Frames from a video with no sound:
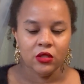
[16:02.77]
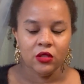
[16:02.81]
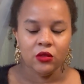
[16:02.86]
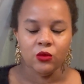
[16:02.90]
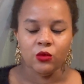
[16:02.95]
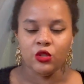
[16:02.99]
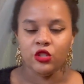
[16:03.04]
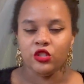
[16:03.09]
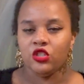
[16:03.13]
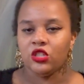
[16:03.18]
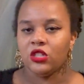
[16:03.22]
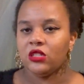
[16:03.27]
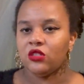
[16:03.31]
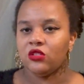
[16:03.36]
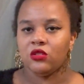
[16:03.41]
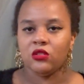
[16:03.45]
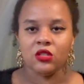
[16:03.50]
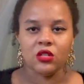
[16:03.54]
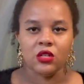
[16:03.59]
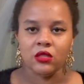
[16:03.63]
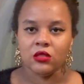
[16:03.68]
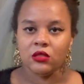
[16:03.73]
which is
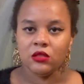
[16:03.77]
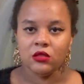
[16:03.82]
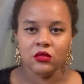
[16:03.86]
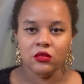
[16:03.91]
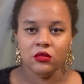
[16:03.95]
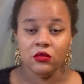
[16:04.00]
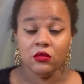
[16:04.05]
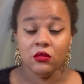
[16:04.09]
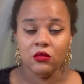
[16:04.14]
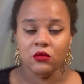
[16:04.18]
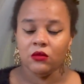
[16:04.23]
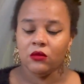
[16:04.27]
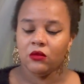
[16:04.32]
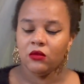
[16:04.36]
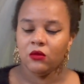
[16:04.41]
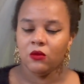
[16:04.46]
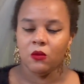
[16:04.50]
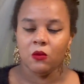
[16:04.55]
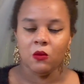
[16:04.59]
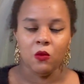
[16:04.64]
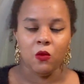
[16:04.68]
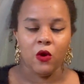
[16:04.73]
just
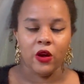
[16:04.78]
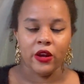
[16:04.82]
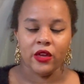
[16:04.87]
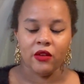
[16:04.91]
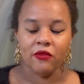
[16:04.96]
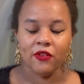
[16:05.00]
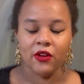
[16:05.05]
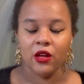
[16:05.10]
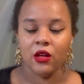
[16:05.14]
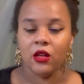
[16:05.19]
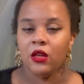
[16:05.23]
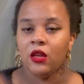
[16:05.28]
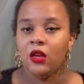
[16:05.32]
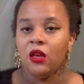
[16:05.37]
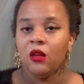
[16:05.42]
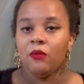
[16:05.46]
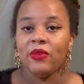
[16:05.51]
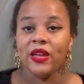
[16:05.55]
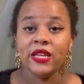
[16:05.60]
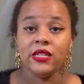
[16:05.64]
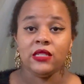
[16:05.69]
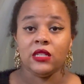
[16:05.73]
whatever.
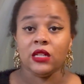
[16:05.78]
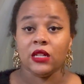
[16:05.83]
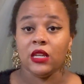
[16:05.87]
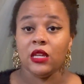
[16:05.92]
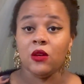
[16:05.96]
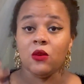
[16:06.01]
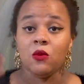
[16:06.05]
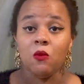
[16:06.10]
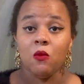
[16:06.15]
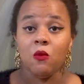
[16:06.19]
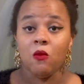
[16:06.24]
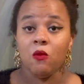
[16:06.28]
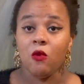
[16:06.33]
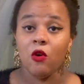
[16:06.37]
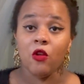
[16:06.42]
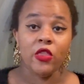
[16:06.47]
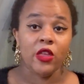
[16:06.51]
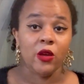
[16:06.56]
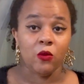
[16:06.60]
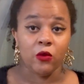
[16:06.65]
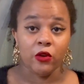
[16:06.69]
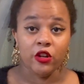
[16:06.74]
Basically,
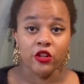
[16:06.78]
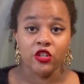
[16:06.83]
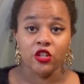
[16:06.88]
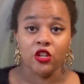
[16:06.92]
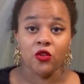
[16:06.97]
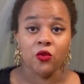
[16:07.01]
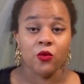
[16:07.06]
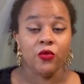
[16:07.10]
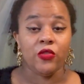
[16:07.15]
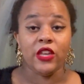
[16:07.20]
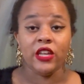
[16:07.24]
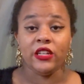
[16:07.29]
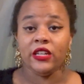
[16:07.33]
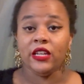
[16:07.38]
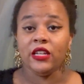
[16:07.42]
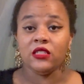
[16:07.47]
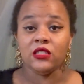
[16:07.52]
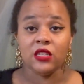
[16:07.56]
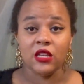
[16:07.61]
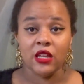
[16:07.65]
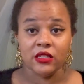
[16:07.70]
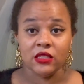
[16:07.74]
what they want to do. They
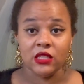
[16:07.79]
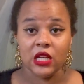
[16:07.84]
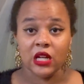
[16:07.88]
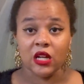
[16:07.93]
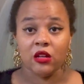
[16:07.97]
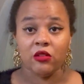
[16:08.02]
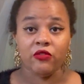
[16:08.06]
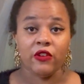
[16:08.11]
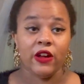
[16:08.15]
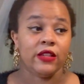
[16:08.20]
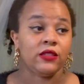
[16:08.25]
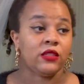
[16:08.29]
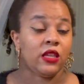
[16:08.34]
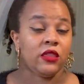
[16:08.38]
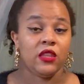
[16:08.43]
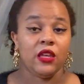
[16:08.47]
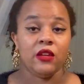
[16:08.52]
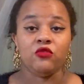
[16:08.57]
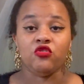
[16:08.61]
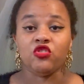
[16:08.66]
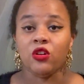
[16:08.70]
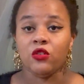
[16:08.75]
need a sacrifice and
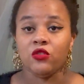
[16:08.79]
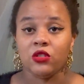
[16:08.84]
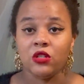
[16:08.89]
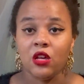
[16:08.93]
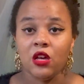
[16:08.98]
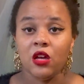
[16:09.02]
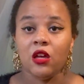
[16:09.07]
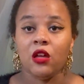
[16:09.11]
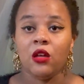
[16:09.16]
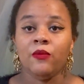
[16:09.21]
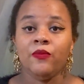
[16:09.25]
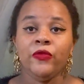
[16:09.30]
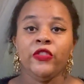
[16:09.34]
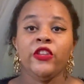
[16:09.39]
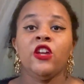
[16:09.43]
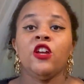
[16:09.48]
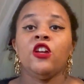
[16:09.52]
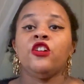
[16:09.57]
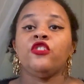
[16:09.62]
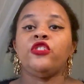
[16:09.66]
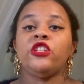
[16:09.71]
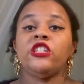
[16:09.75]
they've chosen her.
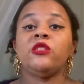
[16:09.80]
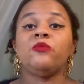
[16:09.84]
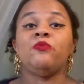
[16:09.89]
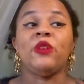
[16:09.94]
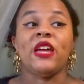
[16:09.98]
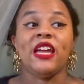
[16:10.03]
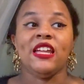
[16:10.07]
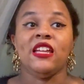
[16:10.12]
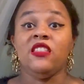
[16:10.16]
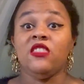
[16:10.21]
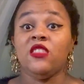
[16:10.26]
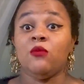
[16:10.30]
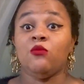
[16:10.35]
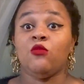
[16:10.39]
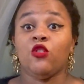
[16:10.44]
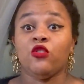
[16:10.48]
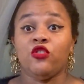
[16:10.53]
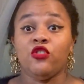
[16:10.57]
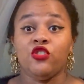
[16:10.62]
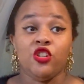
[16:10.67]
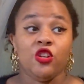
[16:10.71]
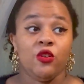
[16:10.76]
She's begging them
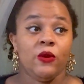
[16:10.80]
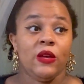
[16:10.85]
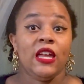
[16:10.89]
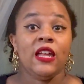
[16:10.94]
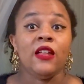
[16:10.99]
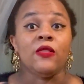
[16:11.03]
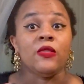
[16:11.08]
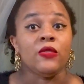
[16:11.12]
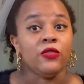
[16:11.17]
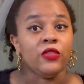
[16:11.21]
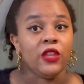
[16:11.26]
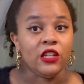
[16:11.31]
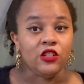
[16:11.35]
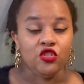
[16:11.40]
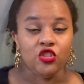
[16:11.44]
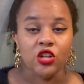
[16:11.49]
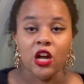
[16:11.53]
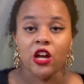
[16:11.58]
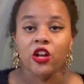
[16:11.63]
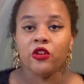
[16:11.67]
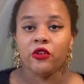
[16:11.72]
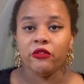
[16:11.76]
not to do it. They
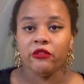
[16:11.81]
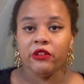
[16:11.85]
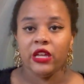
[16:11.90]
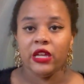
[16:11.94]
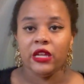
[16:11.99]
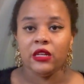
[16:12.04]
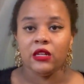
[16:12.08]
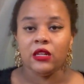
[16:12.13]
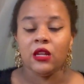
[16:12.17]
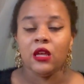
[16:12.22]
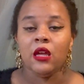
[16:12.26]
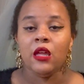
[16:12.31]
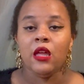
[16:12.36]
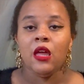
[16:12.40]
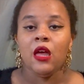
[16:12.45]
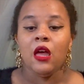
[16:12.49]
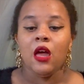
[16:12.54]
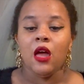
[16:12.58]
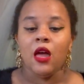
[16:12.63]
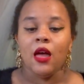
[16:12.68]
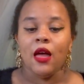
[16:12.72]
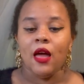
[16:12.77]
chuck her in.
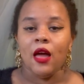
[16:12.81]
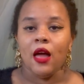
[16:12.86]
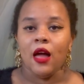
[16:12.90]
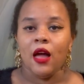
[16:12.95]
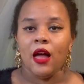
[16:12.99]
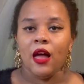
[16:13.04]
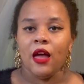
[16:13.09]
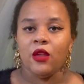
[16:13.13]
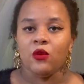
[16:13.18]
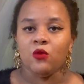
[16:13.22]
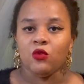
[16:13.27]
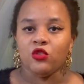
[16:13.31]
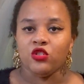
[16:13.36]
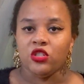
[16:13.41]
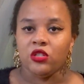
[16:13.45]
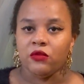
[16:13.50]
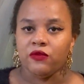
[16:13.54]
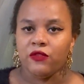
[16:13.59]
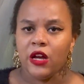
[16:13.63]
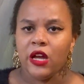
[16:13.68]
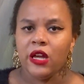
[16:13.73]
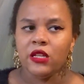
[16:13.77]
And what she
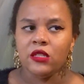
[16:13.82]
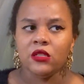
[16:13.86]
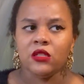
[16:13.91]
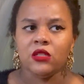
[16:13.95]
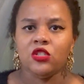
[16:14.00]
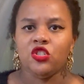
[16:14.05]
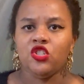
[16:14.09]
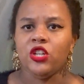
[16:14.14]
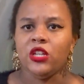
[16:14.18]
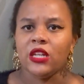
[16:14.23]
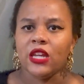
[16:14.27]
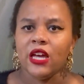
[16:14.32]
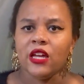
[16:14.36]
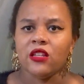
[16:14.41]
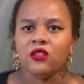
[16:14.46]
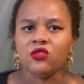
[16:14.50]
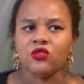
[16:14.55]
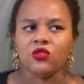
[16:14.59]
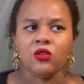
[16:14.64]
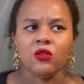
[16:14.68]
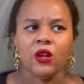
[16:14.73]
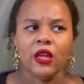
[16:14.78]
finds is she
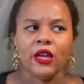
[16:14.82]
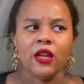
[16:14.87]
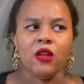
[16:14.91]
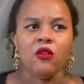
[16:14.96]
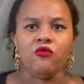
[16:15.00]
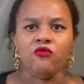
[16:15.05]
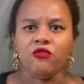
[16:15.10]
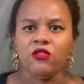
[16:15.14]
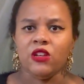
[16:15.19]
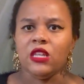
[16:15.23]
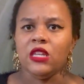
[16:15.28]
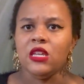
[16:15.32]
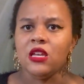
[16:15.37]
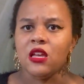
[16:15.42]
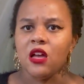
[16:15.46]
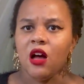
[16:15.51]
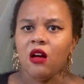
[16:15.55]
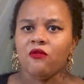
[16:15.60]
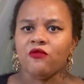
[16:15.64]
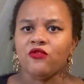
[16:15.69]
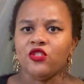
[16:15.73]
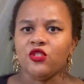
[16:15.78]
lands on like a really
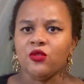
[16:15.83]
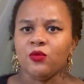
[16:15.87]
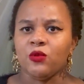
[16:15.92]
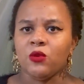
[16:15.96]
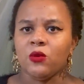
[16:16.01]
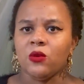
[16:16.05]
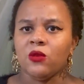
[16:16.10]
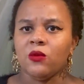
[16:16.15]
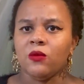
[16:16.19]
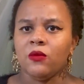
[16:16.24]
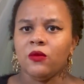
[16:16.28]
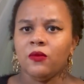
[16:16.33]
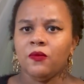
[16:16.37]
comfortable